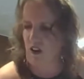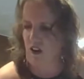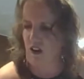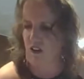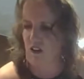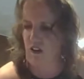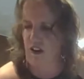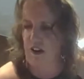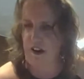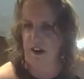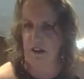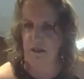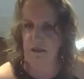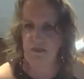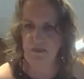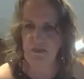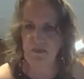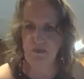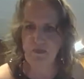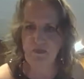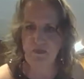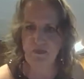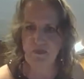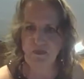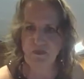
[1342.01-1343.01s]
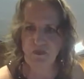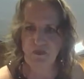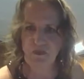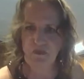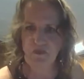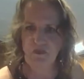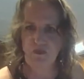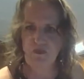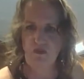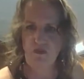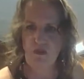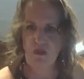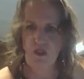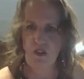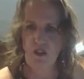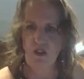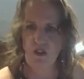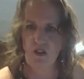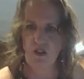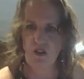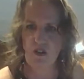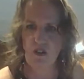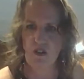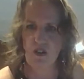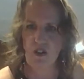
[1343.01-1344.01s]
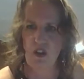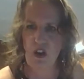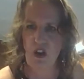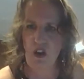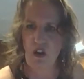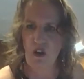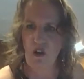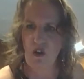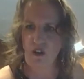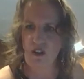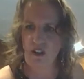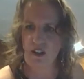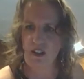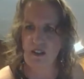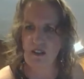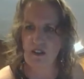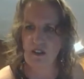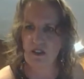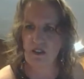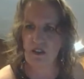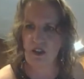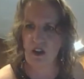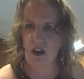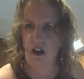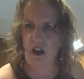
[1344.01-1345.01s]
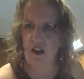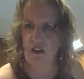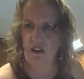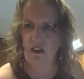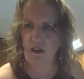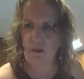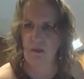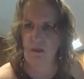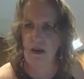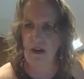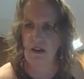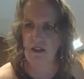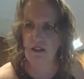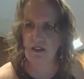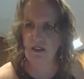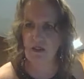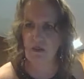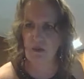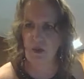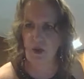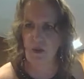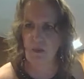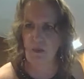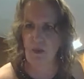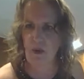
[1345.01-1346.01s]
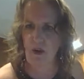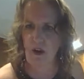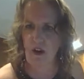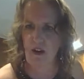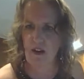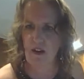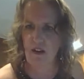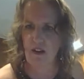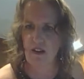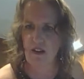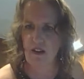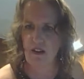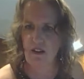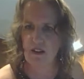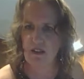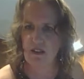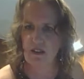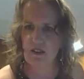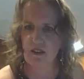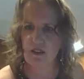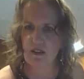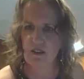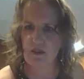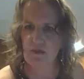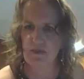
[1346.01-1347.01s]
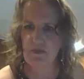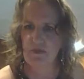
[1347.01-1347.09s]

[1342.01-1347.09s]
All right. So let's talk about some more products.